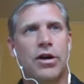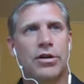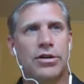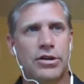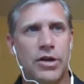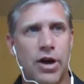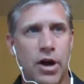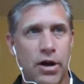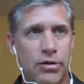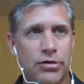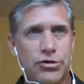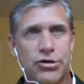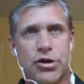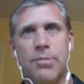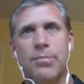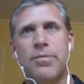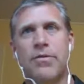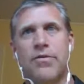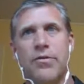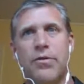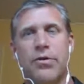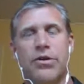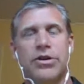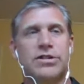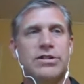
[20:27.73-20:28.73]
Donald Trump,
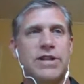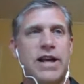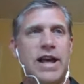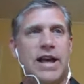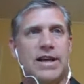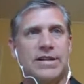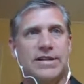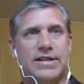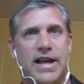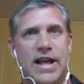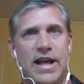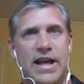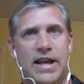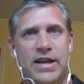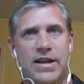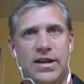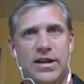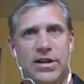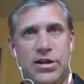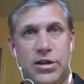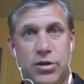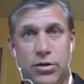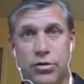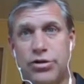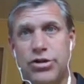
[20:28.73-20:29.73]
of course, has a
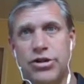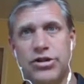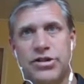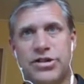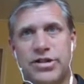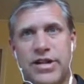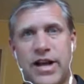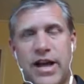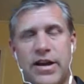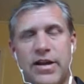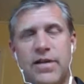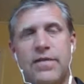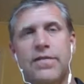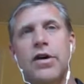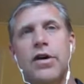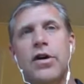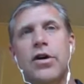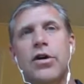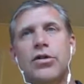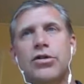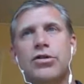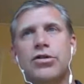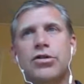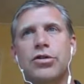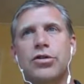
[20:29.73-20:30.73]
huge incentive
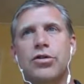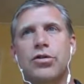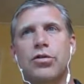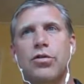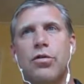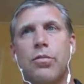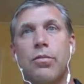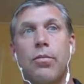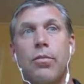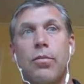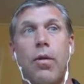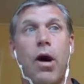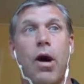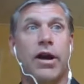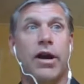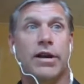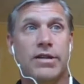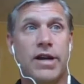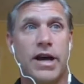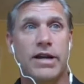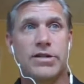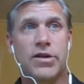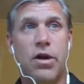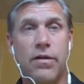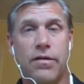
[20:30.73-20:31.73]
to
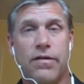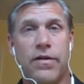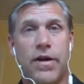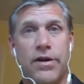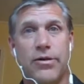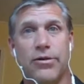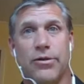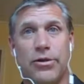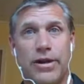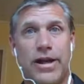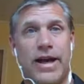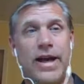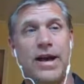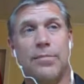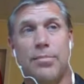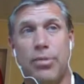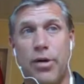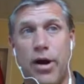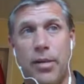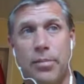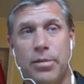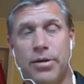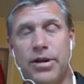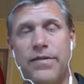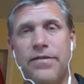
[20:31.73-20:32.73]
monetize all federal land,
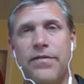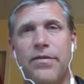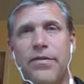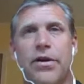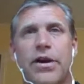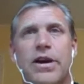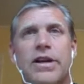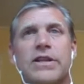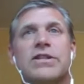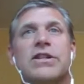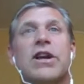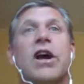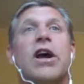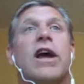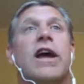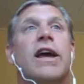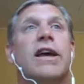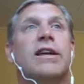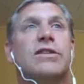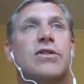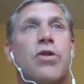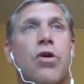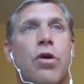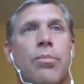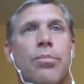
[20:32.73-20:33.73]
probably for his
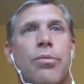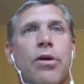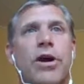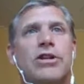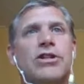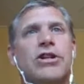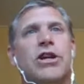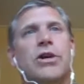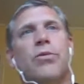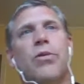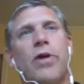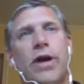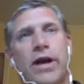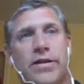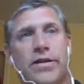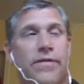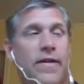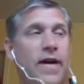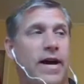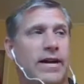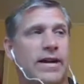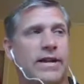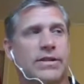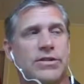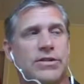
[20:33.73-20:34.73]
corporation. In
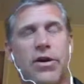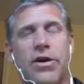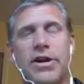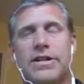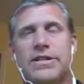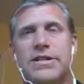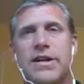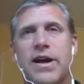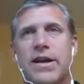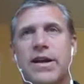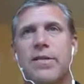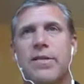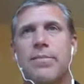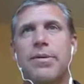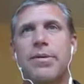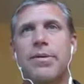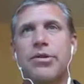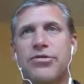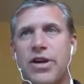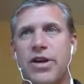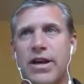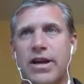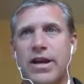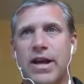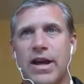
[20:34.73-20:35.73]
fact, he's already signed a bill
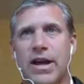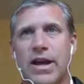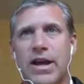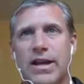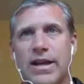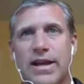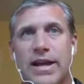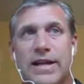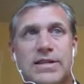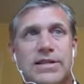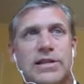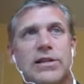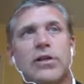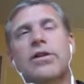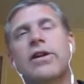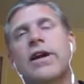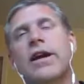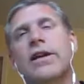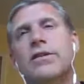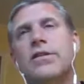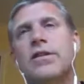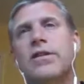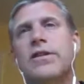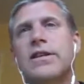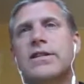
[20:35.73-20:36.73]
saying, let's look
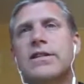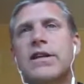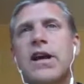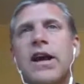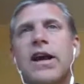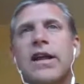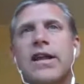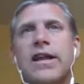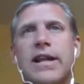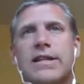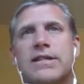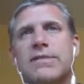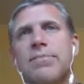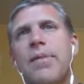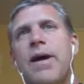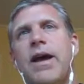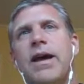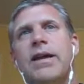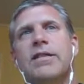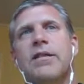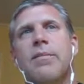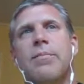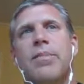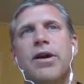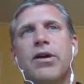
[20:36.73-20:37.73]
into this. Let's
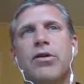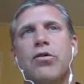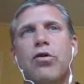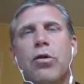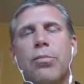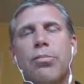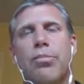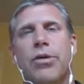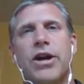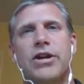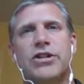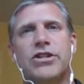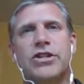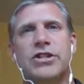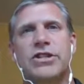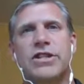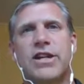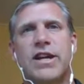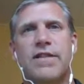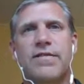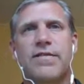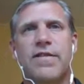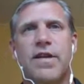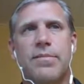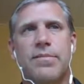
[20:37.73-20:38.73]
make the big corporations
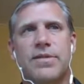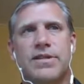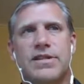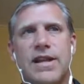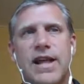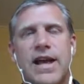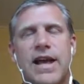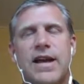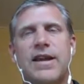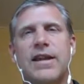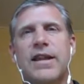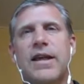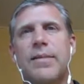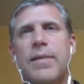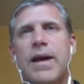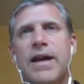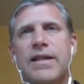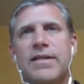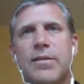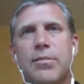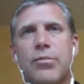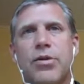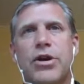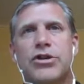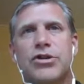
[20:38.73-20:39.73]
give them this land and
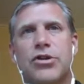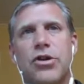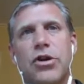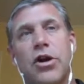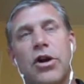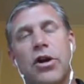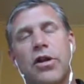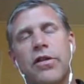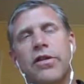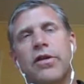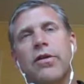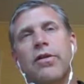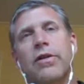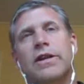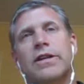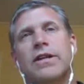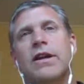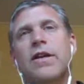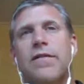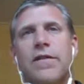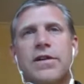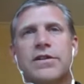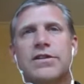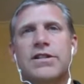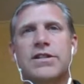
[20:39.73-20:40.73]
make them richer. The only
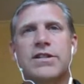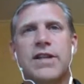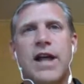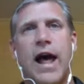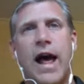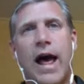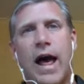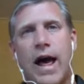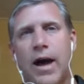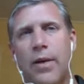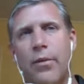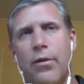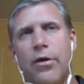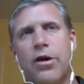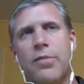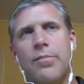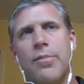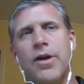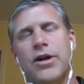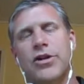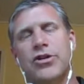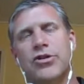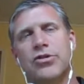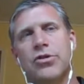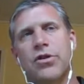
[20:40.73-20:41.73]
difference is that I want to
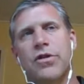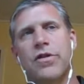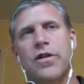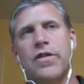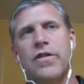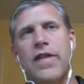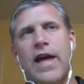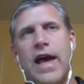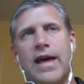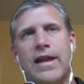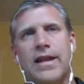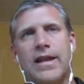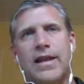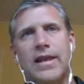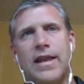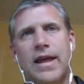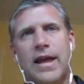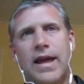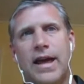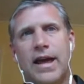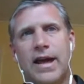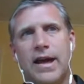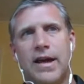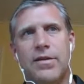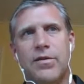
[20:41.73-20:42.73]
make sure that that
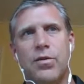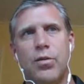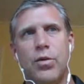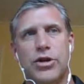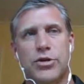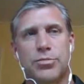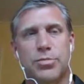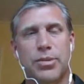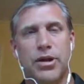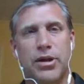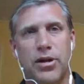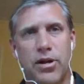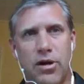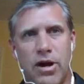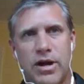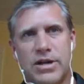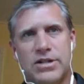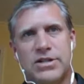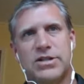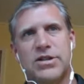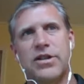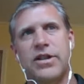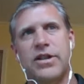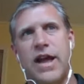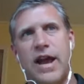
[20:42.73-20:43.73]
land, which
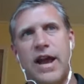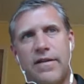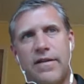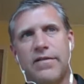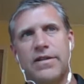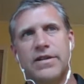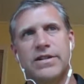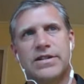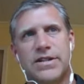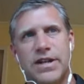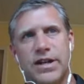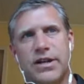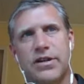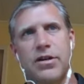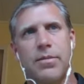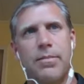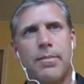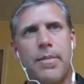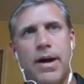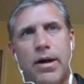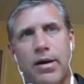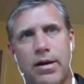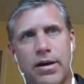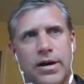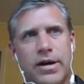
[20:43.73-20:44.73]
belongs to every single
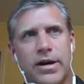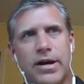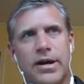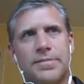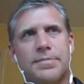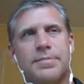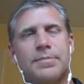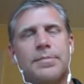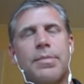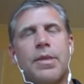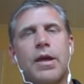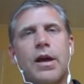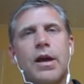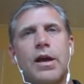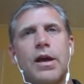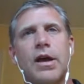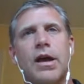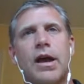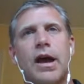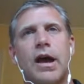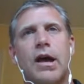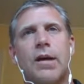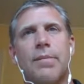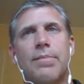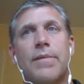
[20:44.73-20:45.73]
American,
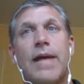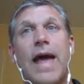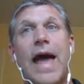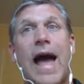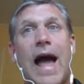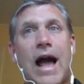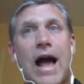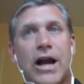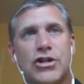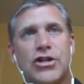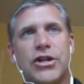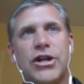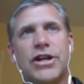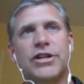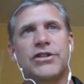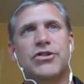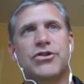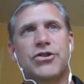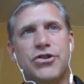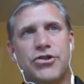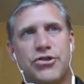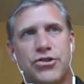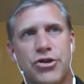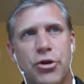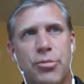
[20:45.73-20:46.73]

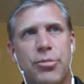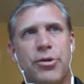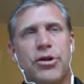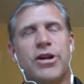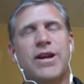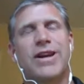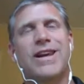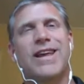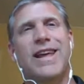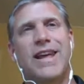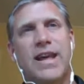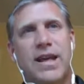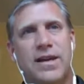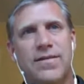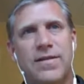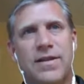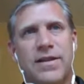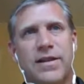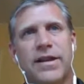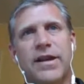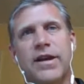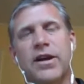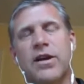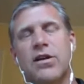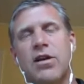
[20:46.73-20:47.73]
actually gets
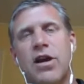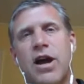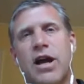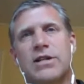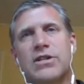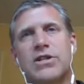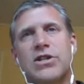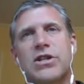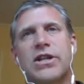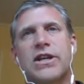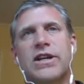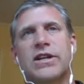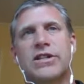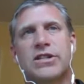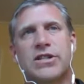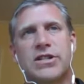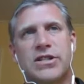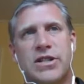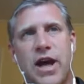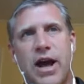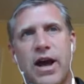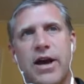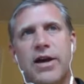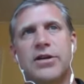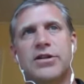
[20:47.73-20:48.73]
evenly across
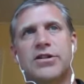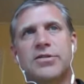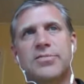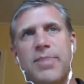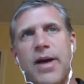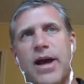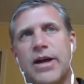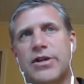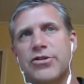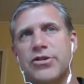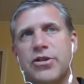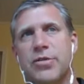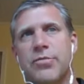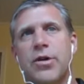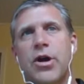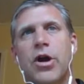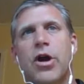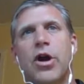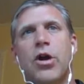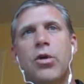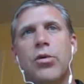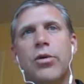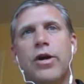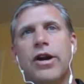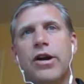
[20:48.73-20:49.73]
this entire
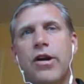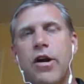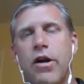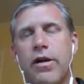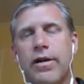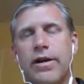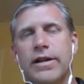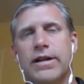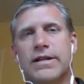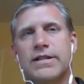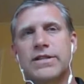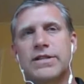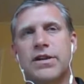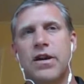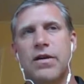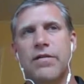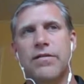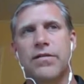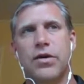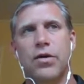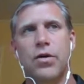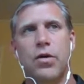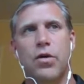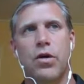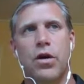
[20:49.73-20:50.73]
spectrum, regardless
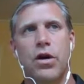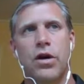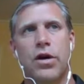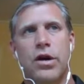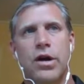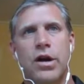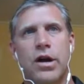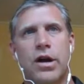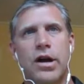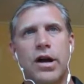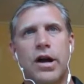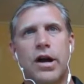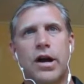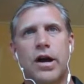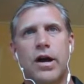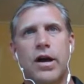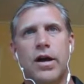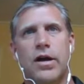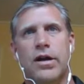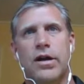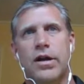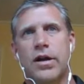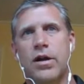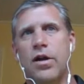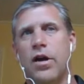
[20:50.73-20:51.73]
of your,
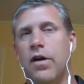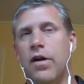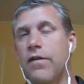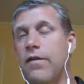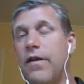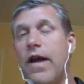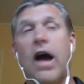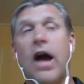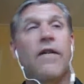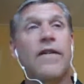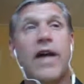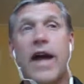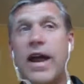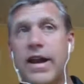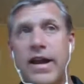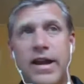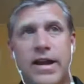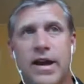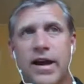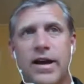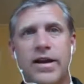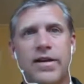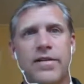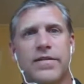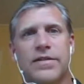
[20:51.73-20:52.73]
of any
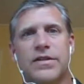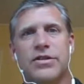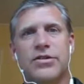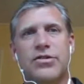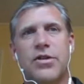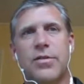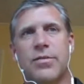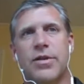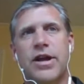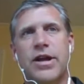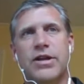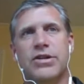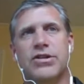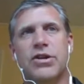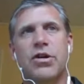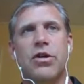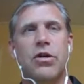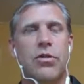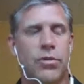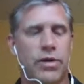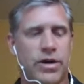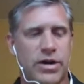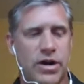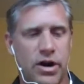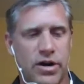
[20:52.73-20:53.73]
kind of discrimination, or
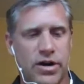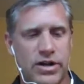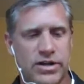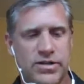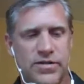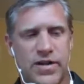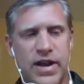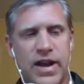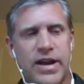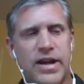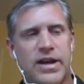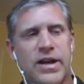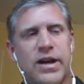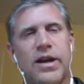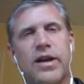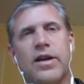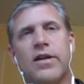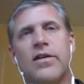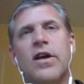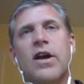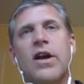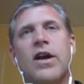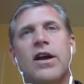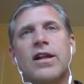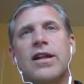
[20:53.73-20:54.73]
regardless of any kind of
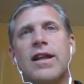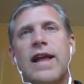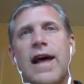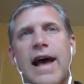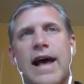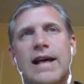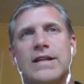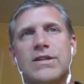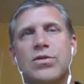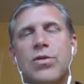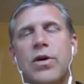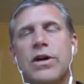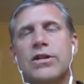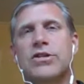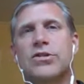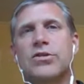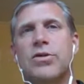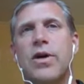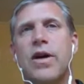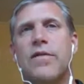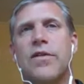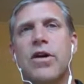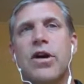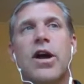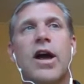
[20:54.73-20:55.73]
class
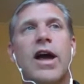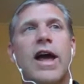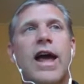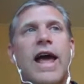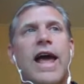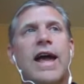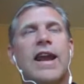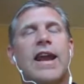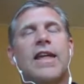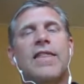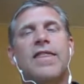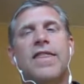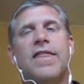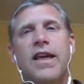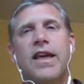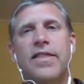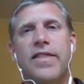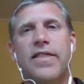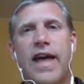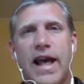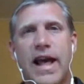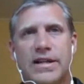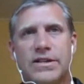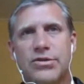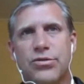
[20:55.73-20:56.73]
whatsoever. And I think
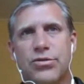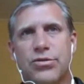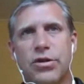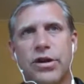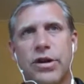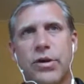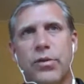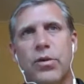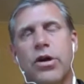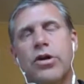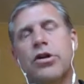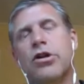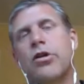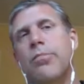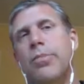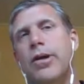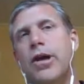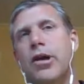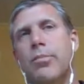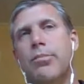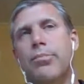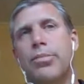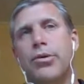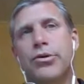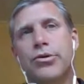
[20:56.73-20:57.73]
that's really what could be
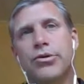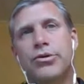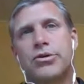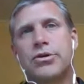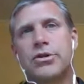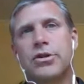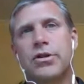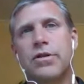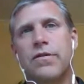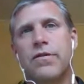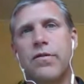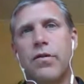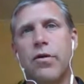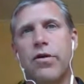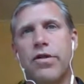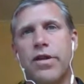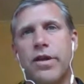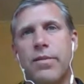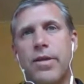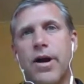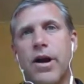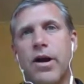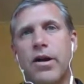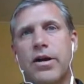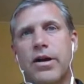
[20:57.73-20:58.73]
a boost for the
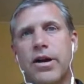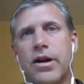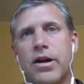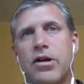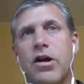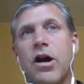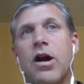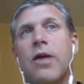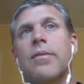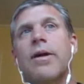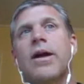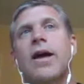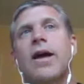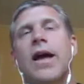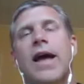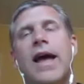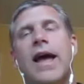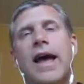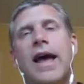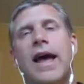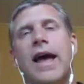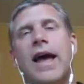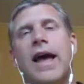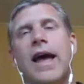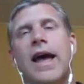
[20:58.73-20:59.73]
American economy
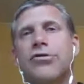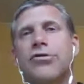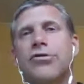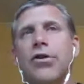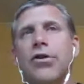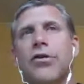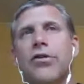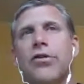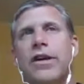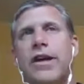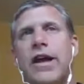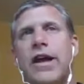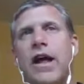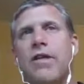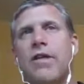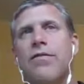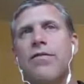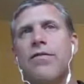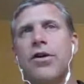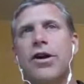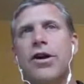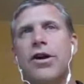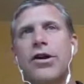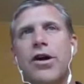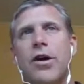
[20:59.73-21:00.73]
and also the
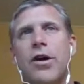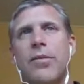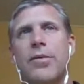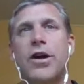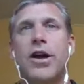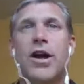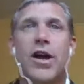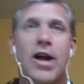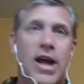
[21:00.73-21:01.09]
California economy.